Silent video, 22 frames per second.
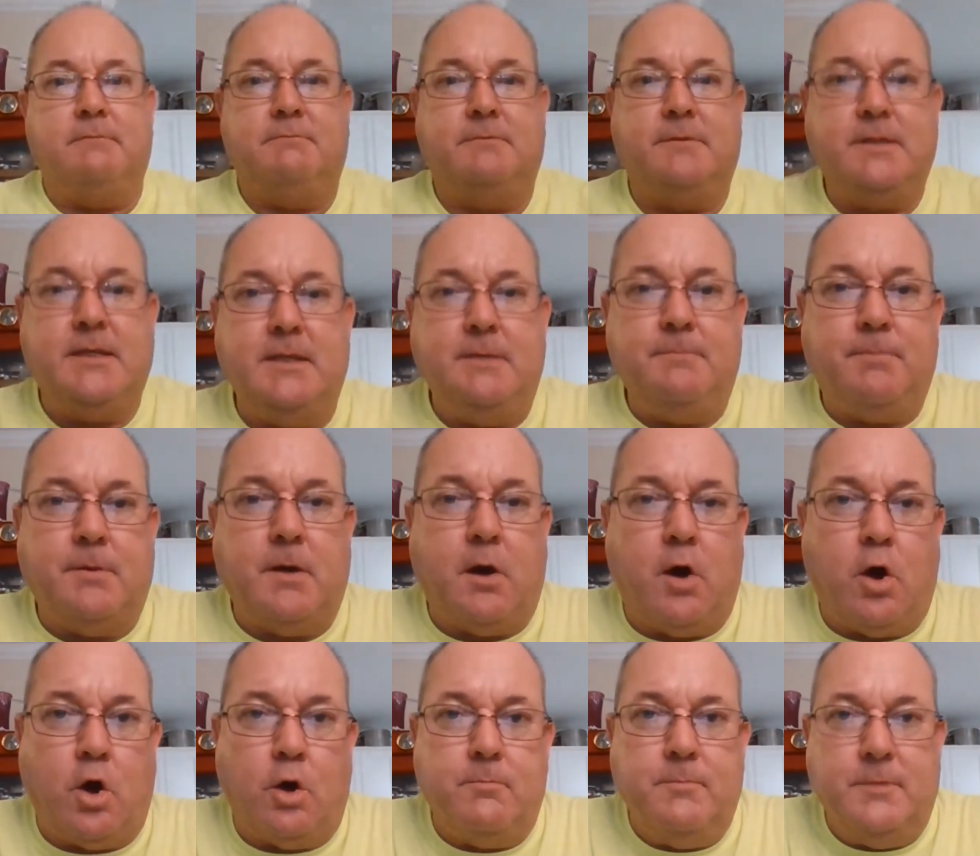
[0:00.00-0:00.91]
keep
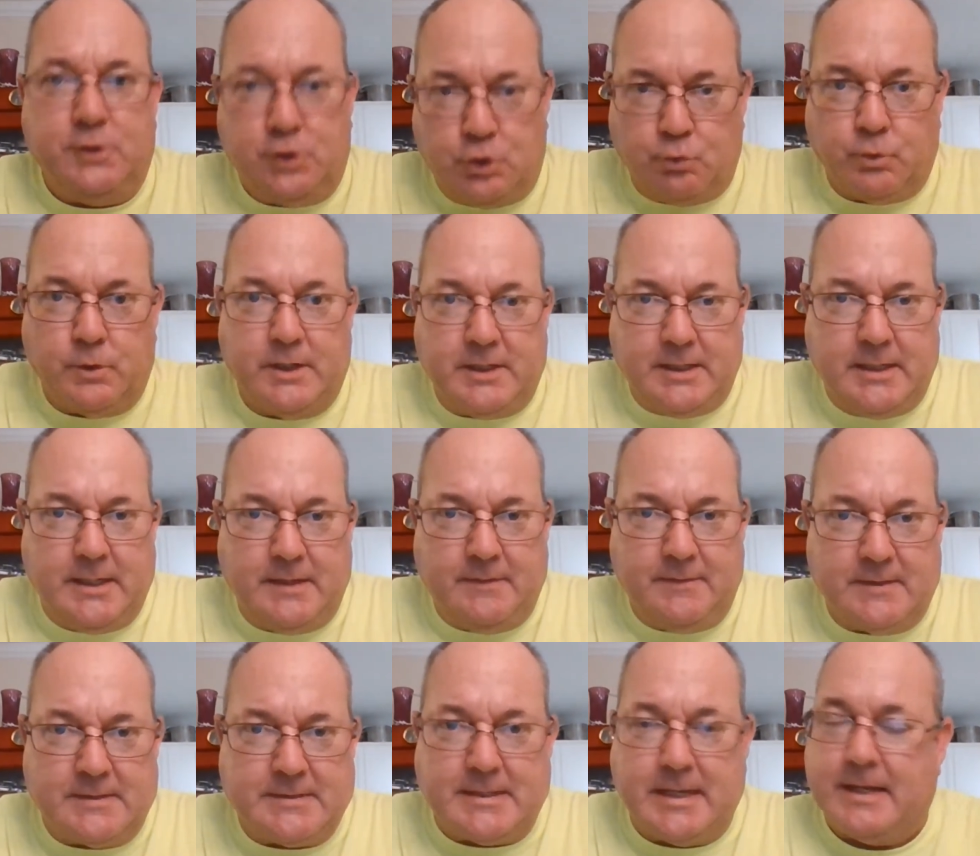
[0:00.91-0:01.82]
our majority in
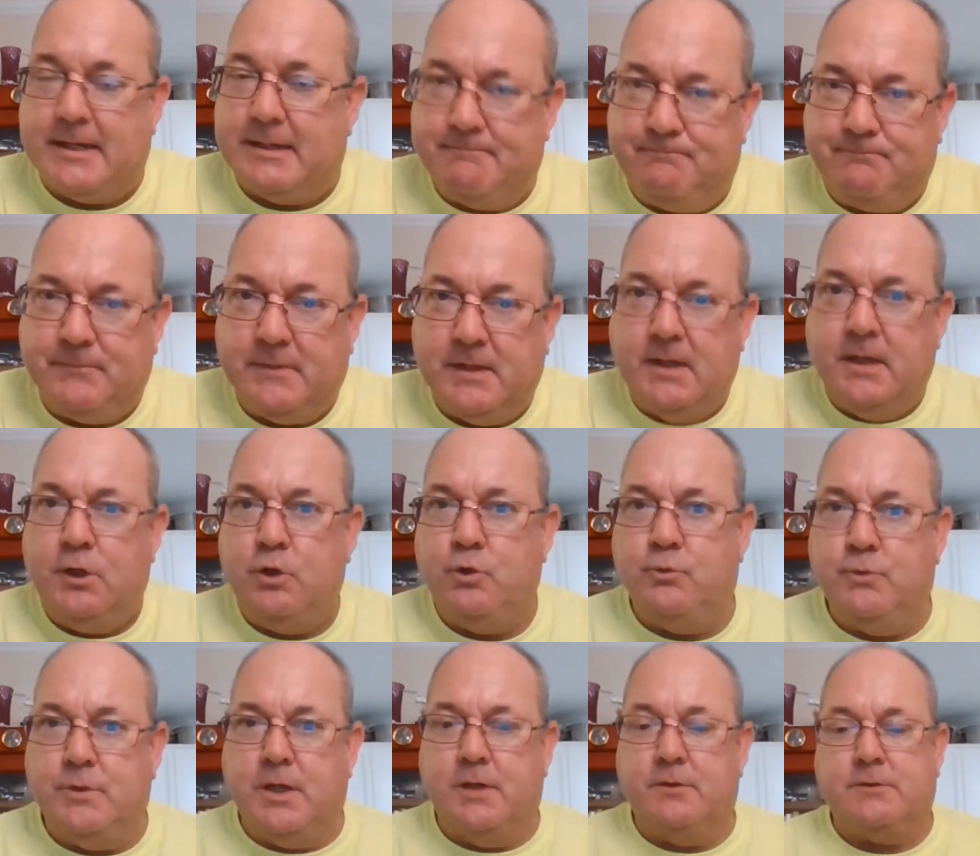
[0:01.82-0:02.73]
the Senate.
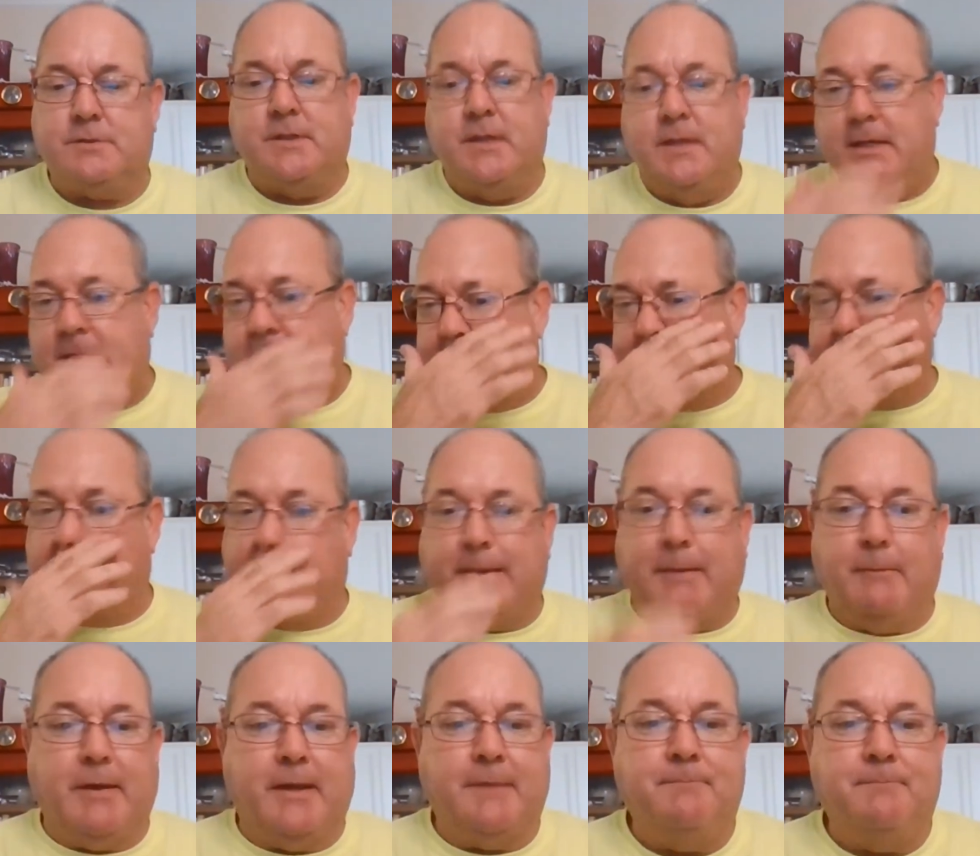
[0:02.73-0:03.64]
Who knows? So
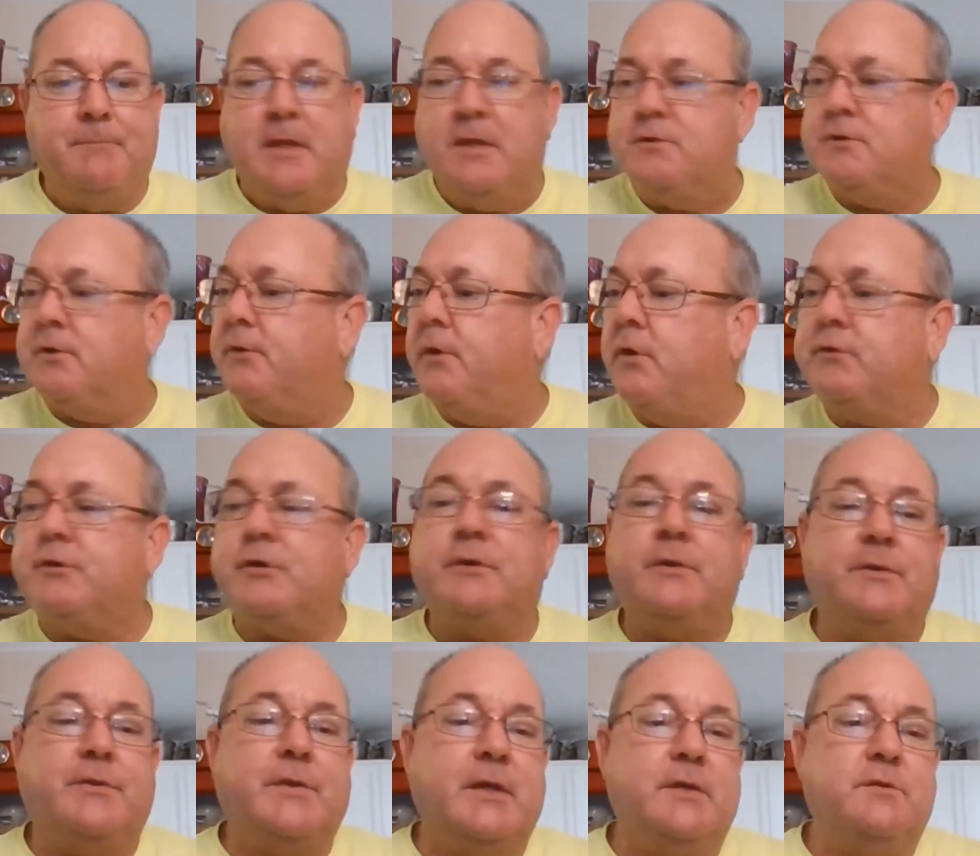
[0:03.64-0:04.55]
anyway, those are
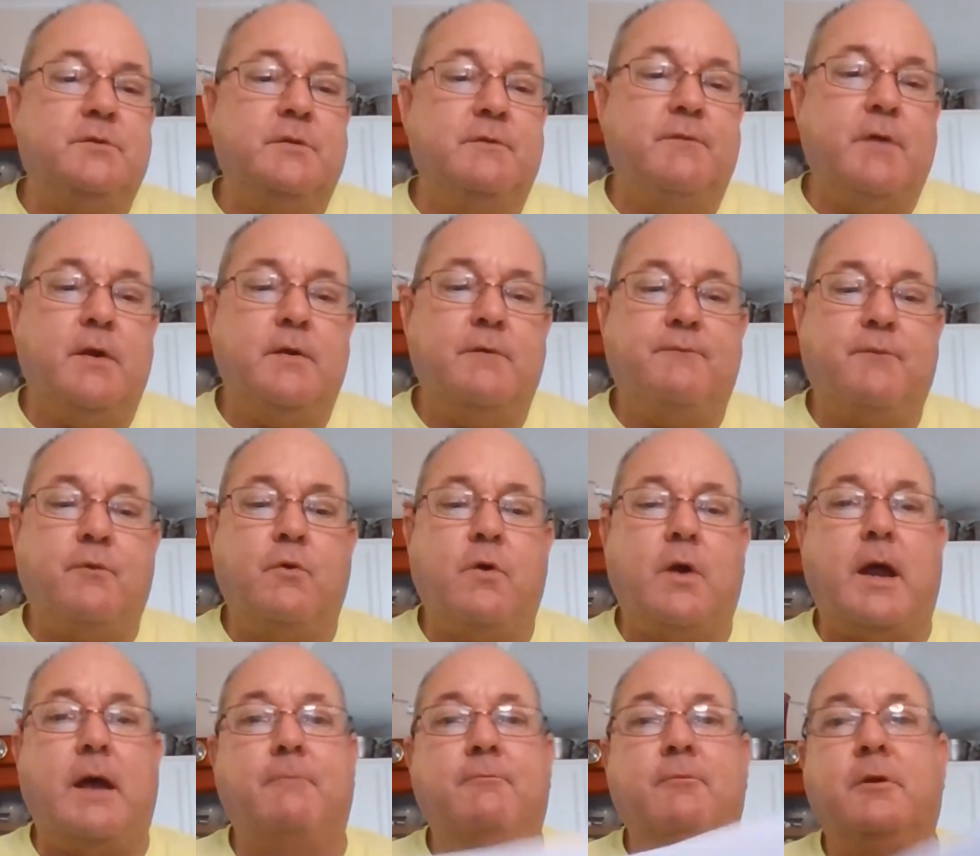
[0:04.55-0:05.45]
the things you voted for.
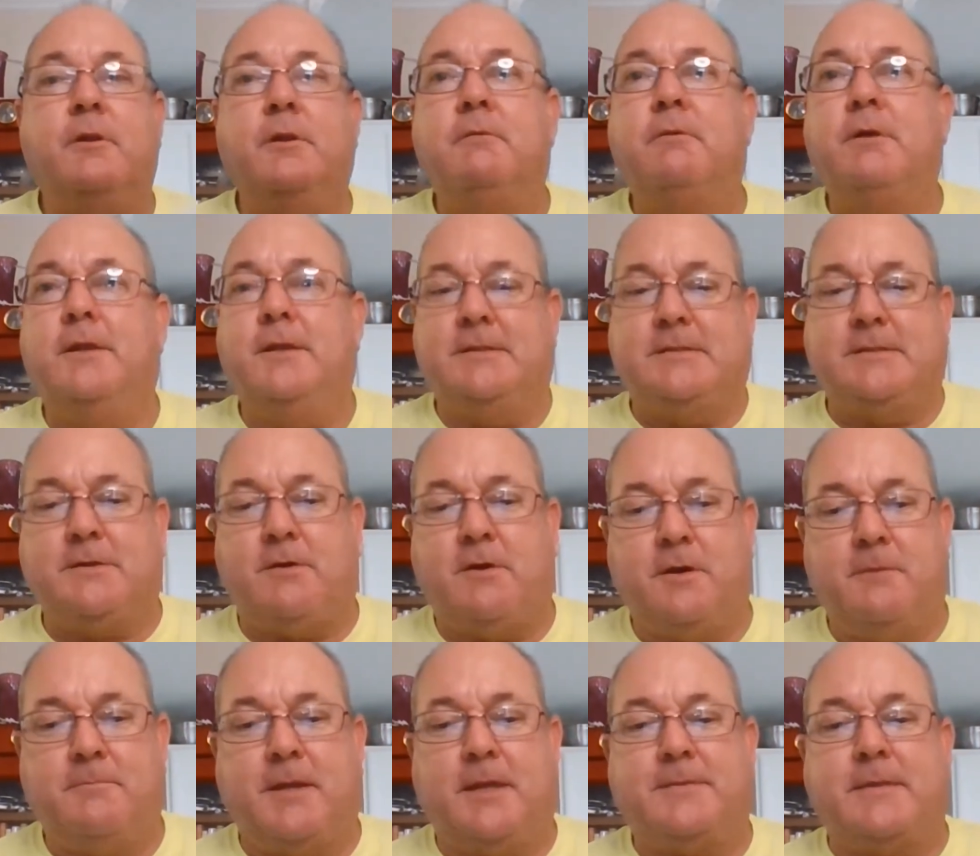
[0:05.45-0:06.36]
I'm really, really
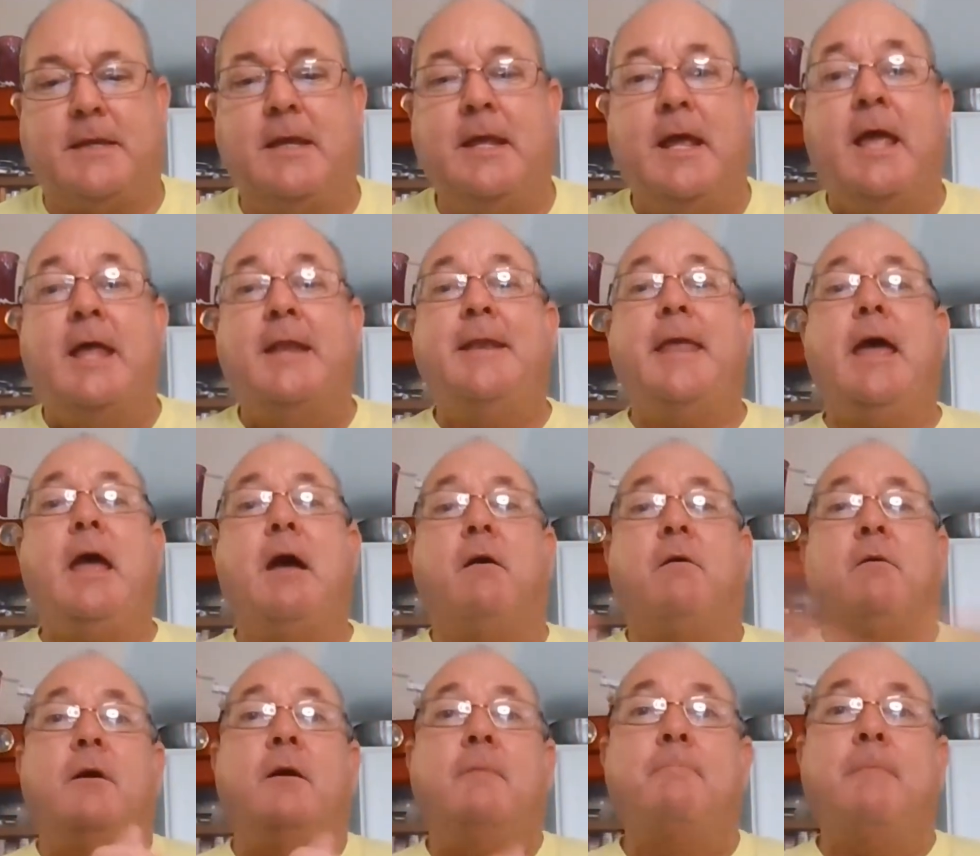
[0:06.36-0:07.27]
sorry about that. Now,
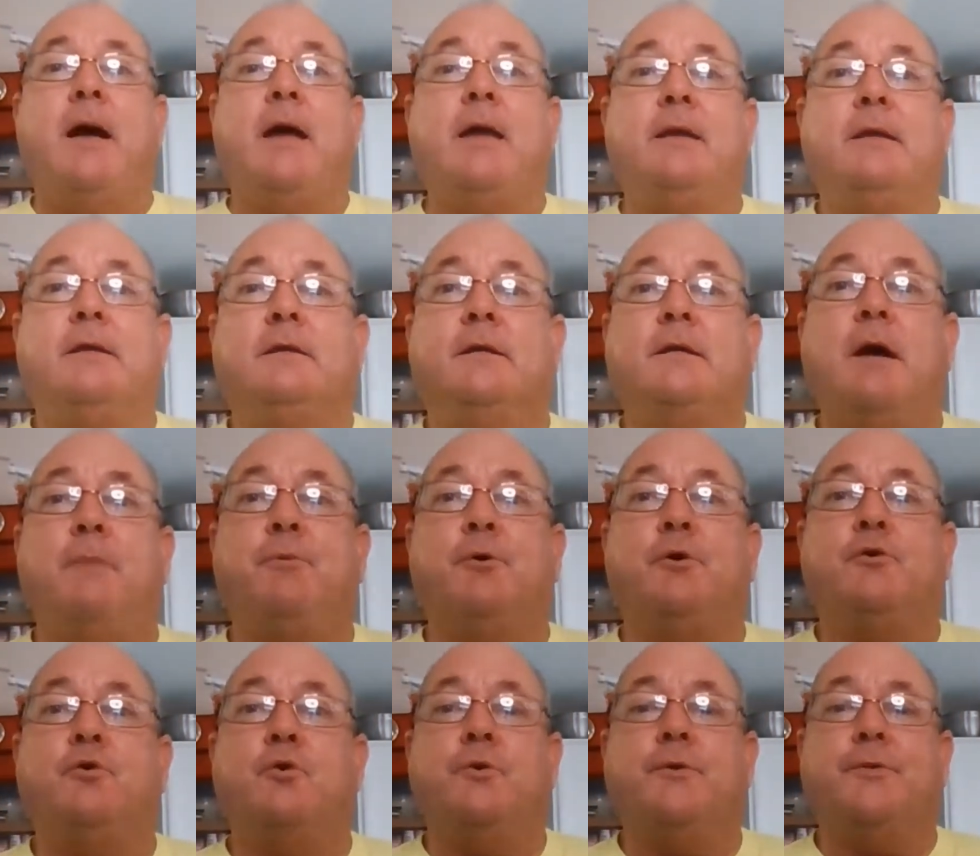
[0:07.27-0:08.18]
my couple
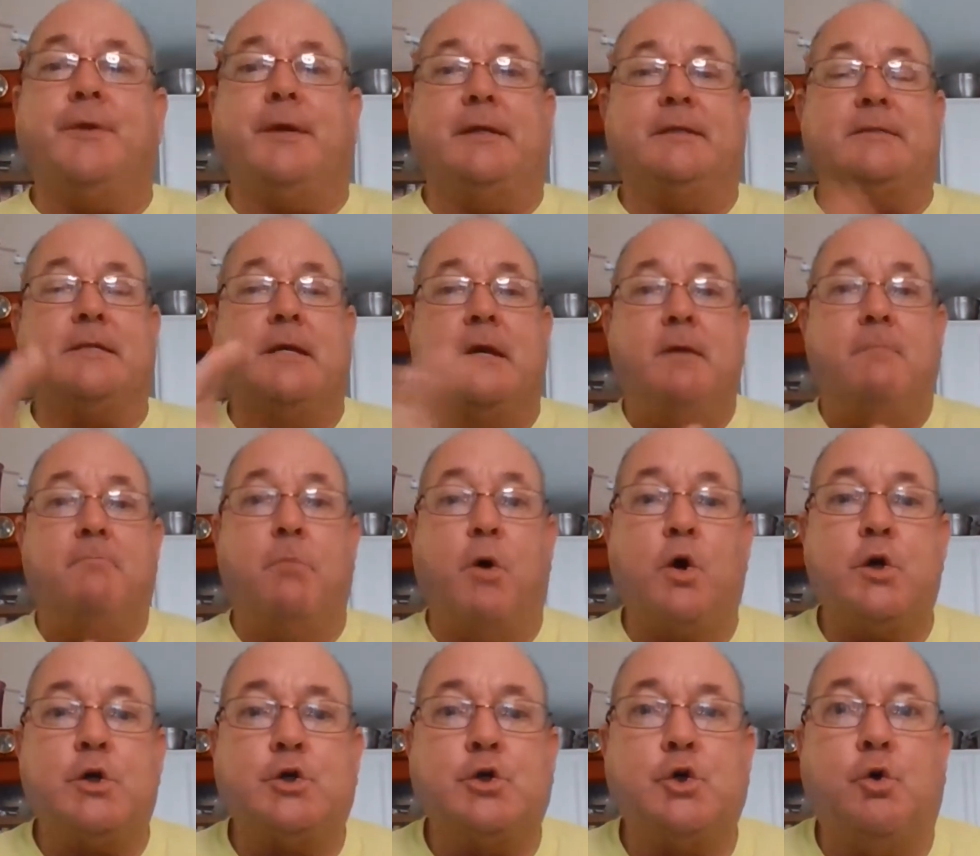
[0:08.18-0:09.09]
of cool things.
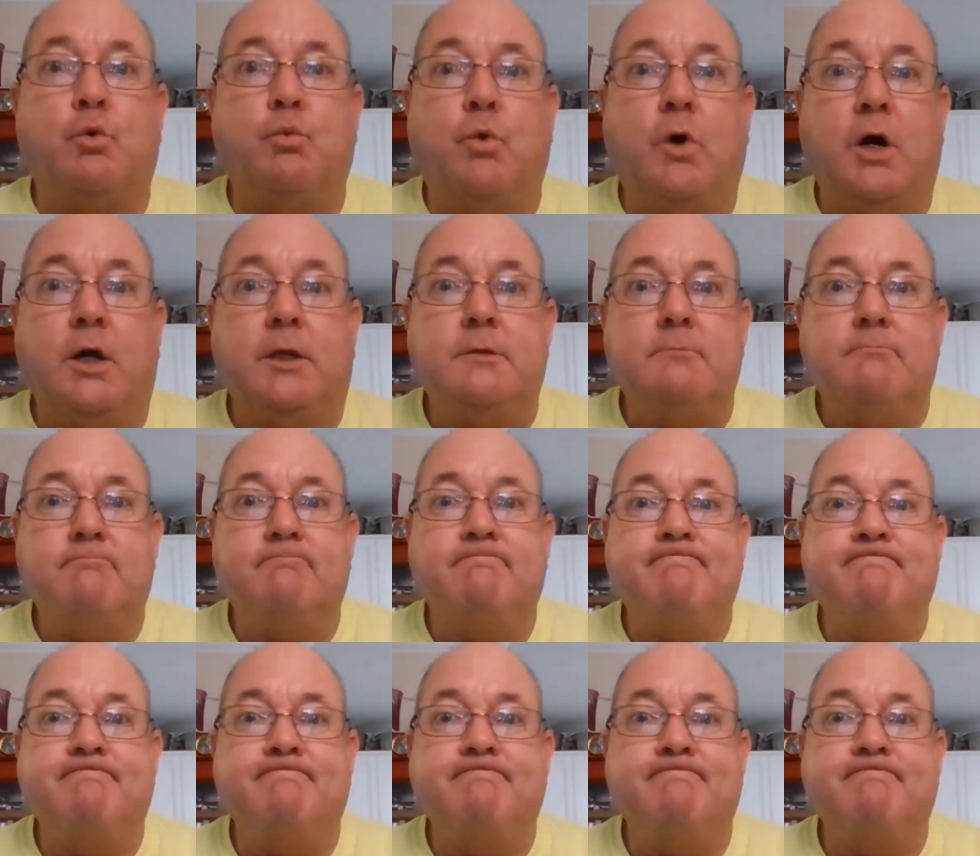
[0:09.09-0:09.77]
Marshall won.